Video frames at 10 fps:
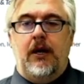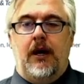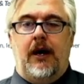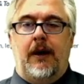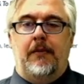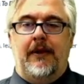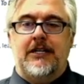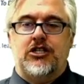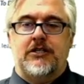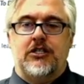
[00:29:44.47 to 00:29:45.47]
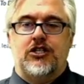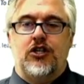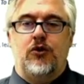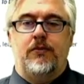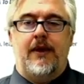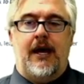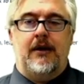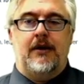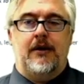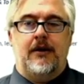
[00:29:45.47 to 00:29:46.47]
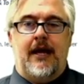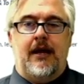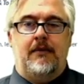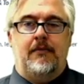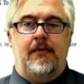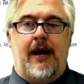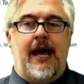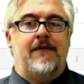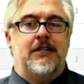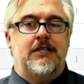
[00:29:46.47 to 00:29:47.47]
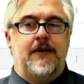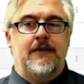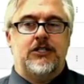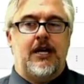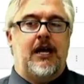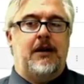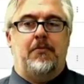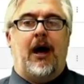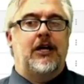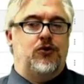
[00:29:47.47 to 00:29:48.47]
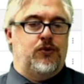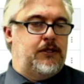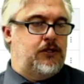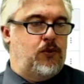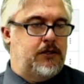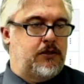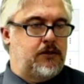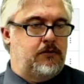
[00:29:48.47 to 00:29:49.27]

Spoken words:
Let's just assume that I haven't done this yet and modules is what's